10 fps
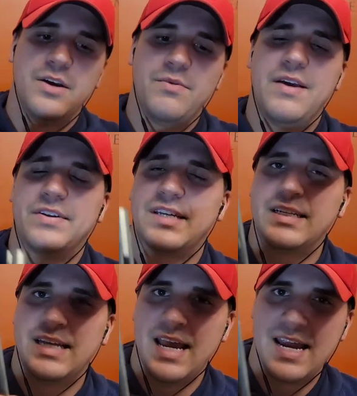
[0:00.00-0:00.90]
We have a
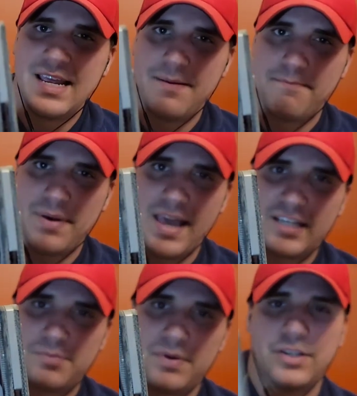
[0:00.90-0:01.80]
titanium
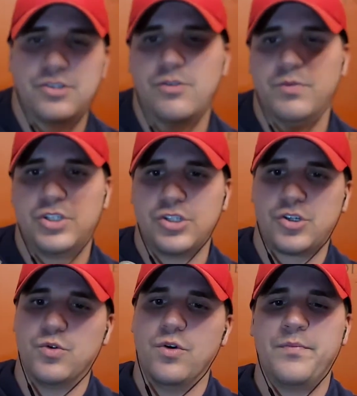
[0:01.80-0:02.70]
backspacer, which is
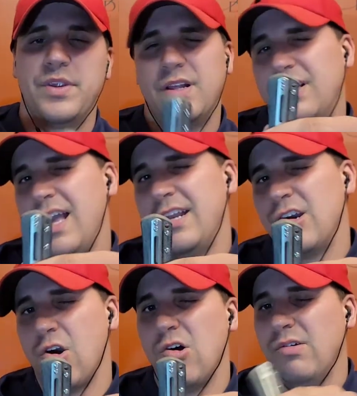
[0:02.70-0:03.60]
cool.
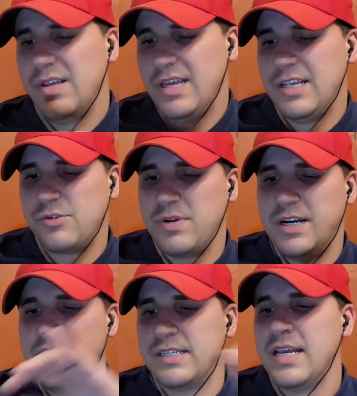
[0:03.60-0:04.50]
Lanyard hole, it is what
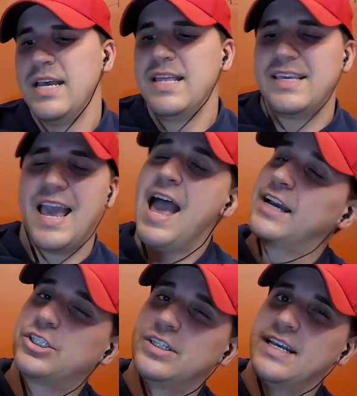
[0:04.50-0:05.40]
it is. The
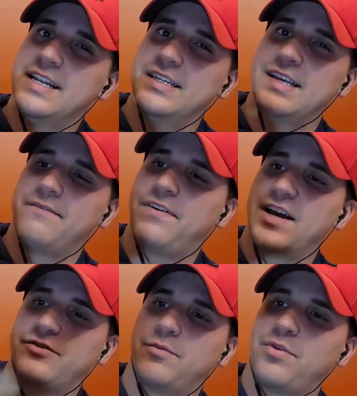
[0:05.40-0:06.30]
action, it is on
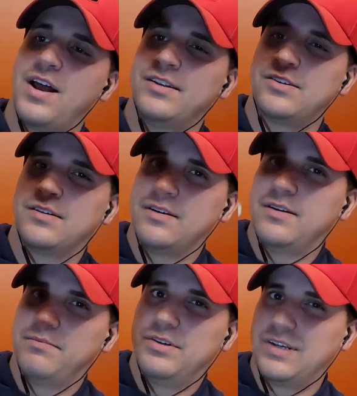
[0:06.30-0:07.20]
phosphor bronze,
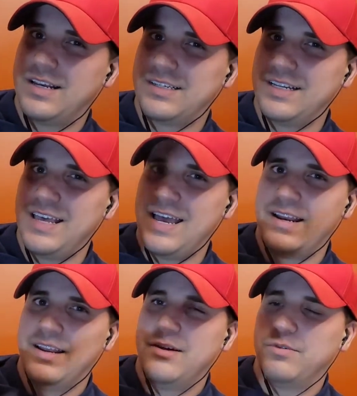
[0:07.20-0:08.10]
but you guys see that?